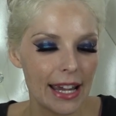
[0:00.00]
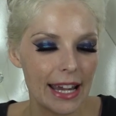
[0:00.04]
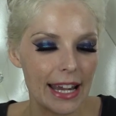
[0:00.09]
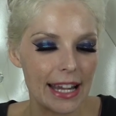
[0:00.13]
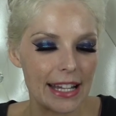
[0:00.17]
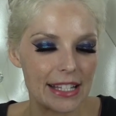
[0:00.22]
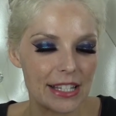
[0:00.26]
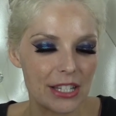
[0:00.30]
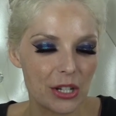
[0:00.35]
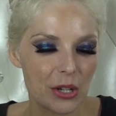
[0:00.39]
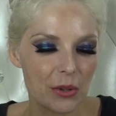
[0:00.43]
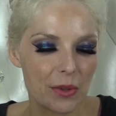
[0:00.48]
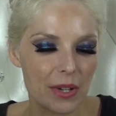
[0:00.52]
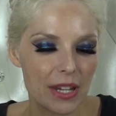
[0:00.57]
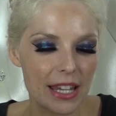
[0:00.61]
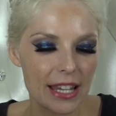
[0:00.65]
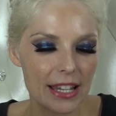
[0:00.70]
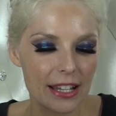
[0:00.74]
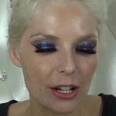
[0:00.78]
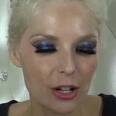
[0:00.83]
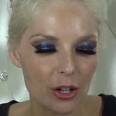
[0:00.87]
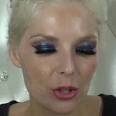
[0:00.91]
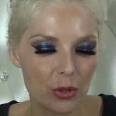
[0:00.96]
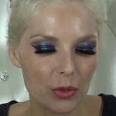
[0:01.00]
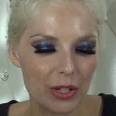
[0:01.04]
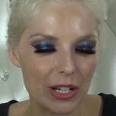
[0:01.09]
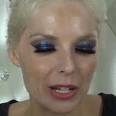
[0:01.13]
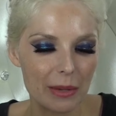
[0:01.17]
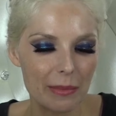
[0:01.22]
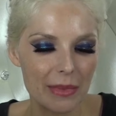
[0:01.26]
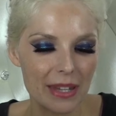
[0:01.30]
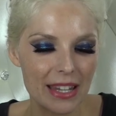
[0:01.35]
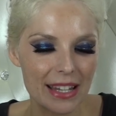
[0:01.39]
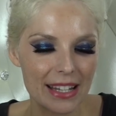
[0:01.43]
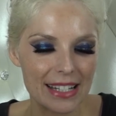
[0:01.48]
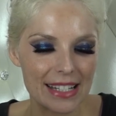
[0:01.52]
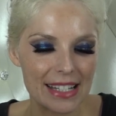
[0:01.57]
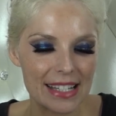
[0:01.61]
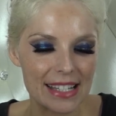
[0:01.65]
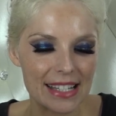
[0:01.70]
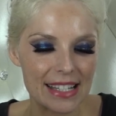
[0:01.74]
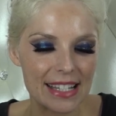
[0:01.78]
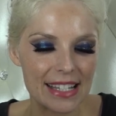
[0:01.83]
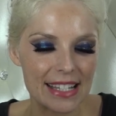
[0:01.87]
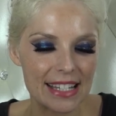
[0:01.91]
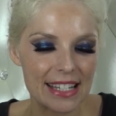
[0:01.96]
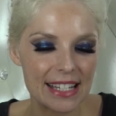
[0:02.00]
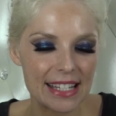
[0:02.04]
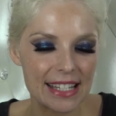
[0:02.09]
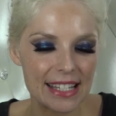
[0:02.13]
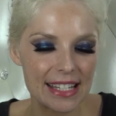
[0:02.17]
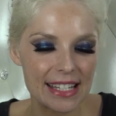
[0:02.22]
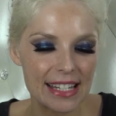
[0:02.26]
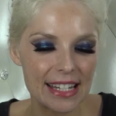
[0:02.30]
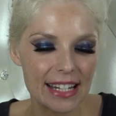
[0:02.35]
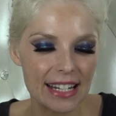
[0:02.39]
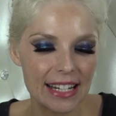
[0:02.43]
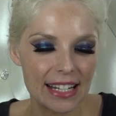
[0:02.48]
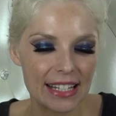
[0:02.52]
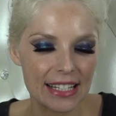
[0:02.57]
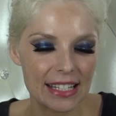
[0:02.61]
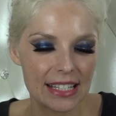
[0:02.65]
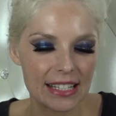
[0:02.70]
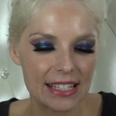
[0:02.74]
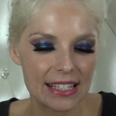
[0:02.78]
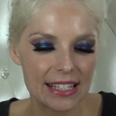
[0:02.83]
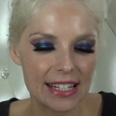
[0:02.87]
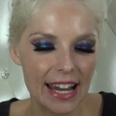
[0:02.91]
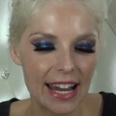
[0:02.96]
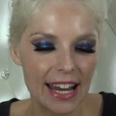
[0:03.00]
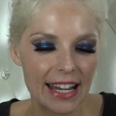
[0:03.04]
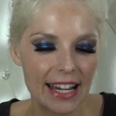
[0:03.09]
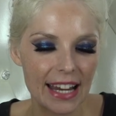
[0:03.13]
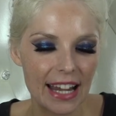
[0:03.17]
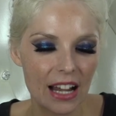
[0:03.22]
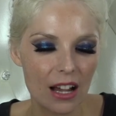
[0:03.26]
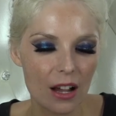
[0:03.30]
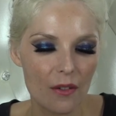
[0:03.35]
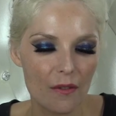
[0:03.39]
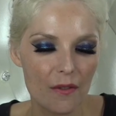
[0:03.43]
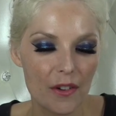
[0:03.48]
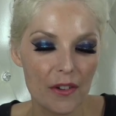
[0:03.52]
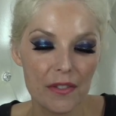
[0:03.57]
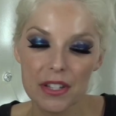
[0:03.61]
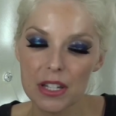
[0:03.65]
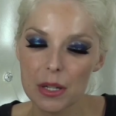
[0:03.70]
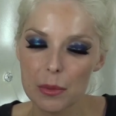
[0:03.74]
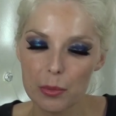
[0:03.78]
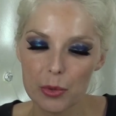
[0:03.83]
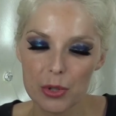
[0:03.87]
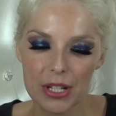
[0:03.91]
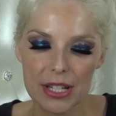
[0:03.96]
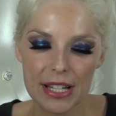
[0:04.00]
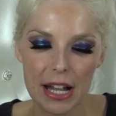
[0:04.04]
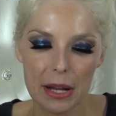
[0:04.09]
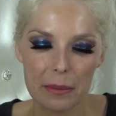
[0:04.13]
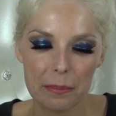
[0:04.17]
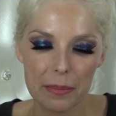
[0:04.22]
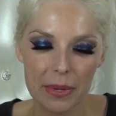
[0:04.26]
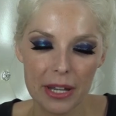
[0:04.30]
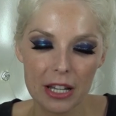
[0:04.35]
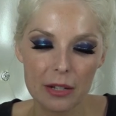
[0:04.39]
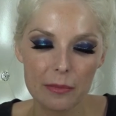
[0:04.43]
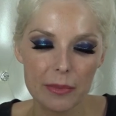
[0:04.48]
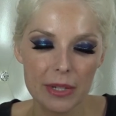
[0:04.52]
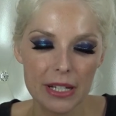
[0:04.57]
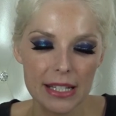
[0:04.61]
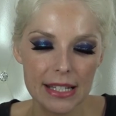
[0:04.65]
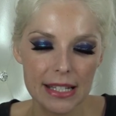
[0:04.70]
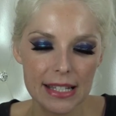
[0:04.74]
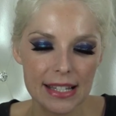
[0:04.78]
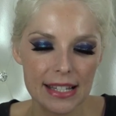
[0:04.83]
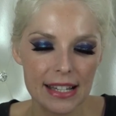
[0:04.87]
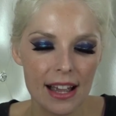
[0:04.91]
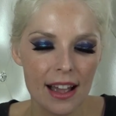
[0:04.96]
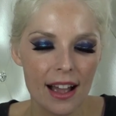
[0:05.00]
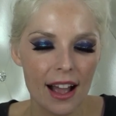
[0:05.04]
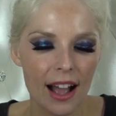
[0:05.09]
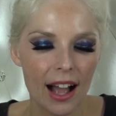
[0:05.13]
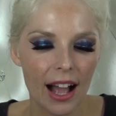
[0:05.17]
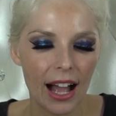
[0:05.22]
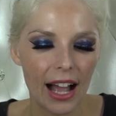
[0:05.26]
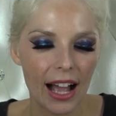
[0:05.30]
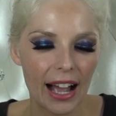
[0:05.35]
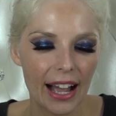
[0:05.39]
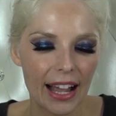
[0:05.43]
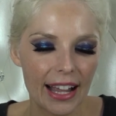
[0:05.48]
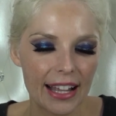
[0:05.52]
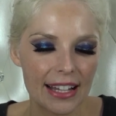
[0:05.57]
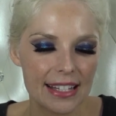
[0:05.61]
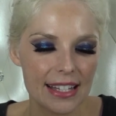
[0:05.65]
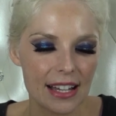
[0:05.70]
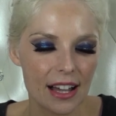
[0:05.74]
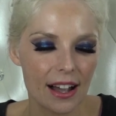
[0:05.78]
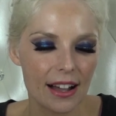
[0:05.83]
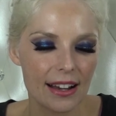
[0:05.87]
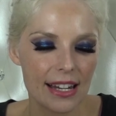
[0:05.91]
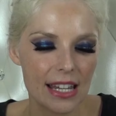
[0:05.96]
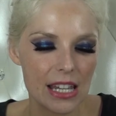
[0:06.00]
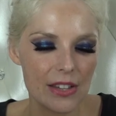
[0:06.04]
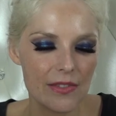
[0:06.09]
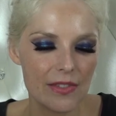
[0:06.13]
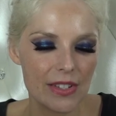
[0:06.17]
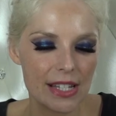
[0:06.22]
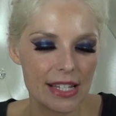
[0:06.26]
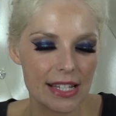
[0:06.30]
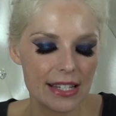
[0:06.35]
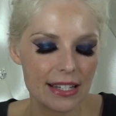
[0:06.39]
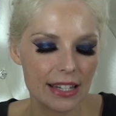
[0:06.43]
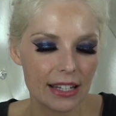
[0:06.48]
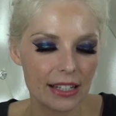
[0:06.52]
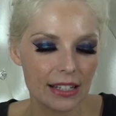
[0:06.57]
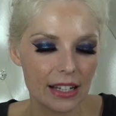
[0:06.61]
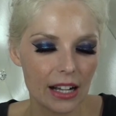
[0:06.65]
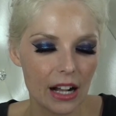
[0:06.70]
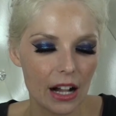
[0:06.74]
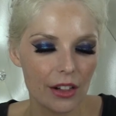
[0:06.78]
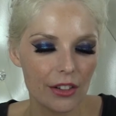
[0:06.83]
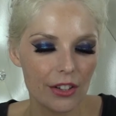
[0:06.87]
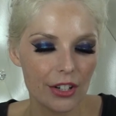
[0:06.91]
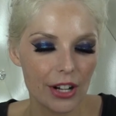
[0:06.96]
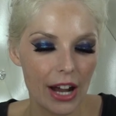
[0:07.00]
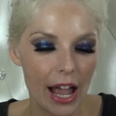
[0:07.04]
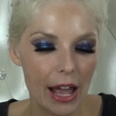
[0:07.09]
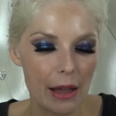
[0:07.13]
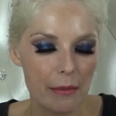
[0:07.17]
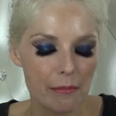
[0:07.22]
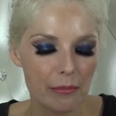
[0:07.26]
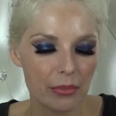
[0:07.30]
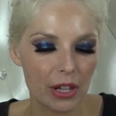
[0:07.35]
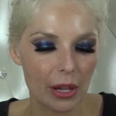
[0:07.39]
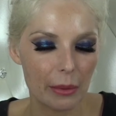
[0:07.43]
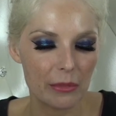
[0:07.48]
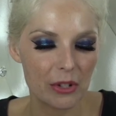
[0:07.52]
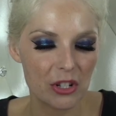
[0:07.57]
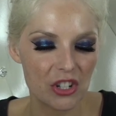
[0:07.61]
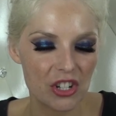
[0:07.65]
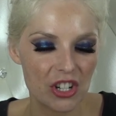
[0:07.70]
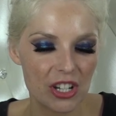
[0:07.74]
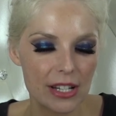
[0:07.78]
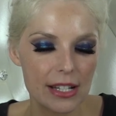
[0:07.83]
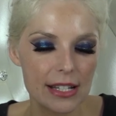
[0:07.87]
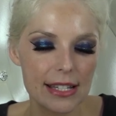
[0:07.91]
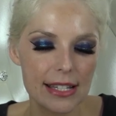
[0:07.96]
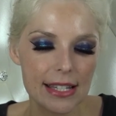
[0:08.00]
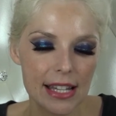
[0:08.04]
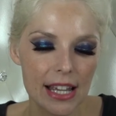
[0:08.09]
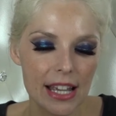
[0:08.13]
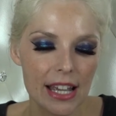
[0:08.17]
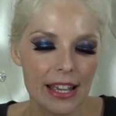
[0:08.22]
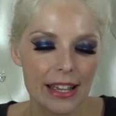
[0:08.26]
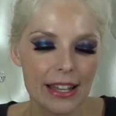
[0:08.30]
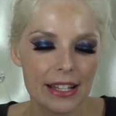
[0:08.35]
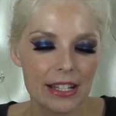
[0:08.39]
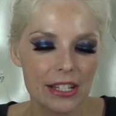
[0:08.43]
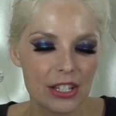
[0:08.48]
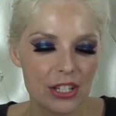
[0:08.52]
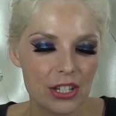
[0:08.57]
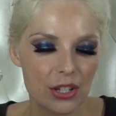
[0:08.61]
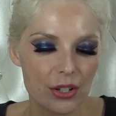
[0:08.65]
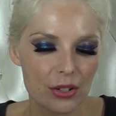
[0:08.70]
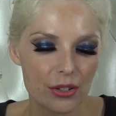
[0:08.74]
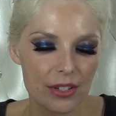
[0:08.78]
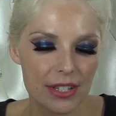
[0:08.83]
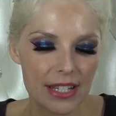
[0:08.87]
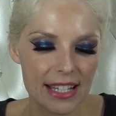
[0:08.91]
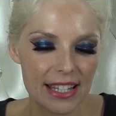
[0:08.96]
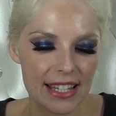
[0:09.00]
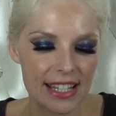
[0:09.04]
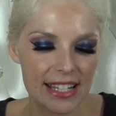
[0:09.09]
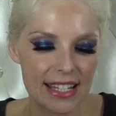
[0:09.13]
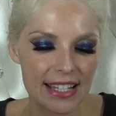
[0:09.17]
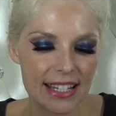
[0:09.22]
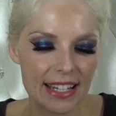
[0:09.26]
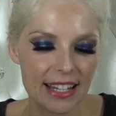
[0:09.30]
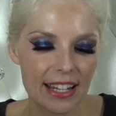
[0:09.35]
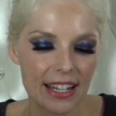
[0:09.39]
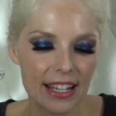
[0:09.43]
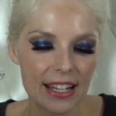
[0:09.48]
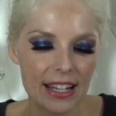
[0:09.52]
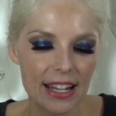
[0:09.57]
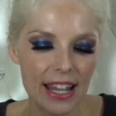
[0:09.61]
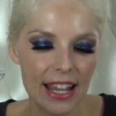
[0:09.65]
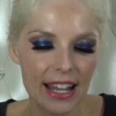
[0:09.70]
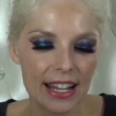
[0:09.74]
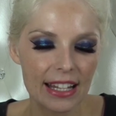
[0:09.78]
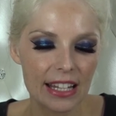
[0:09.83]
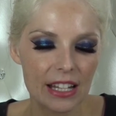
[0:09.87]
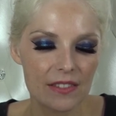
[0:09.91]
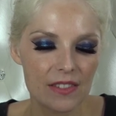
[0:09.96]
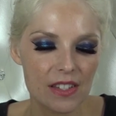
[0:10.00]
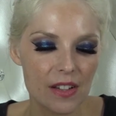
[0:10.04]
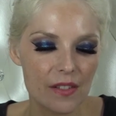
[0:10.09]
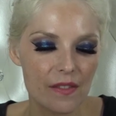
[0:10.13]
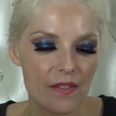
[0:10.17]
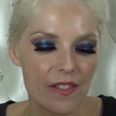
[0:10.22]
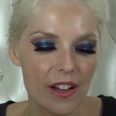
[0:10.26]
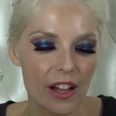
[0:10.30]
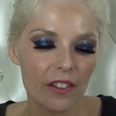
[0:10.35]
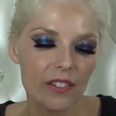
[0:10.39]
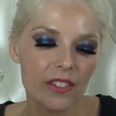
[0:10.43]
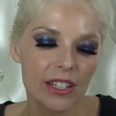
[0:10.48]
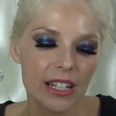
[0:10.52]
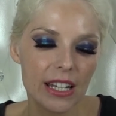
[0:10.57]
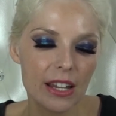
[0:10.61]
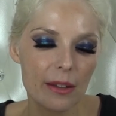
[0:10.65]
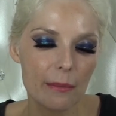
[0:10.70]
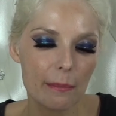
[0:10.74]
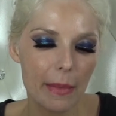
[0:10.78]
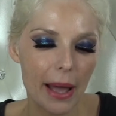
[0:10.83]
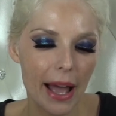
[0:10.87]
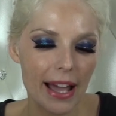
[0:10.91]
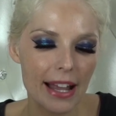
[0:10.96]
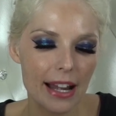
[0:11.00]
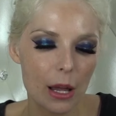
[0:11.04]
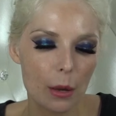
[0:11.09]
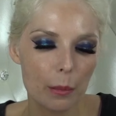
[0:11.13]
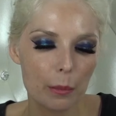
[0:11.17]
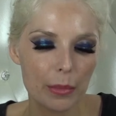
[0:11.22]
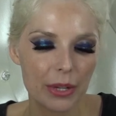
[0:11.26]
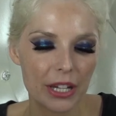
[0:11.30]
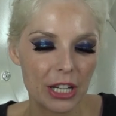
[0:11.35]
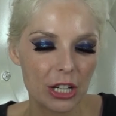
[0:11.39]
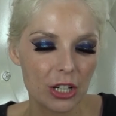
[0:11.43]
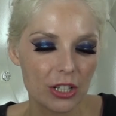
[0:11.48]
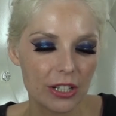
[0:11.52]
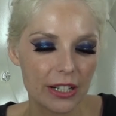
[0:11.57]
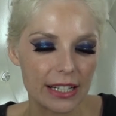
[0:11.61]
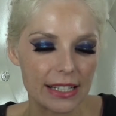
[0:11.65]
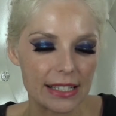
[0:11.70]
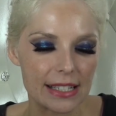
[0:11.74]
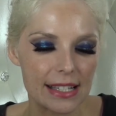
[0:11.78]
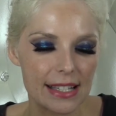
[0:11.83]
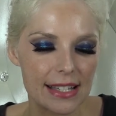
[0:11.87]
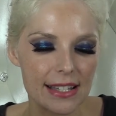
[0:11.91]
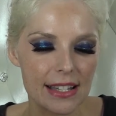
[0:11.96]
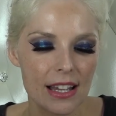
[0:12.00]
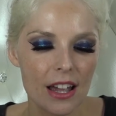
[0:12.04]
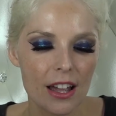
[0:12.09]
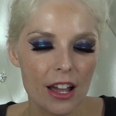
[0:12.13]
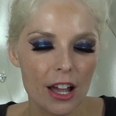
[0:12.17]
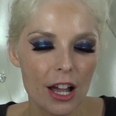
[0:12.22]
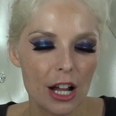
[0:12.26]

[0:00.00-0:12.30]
Its unique creamy consistency, containing 50% pigments, hides uneven skin color and blemishes, soothes the skin, and gives a velvety matte appearance.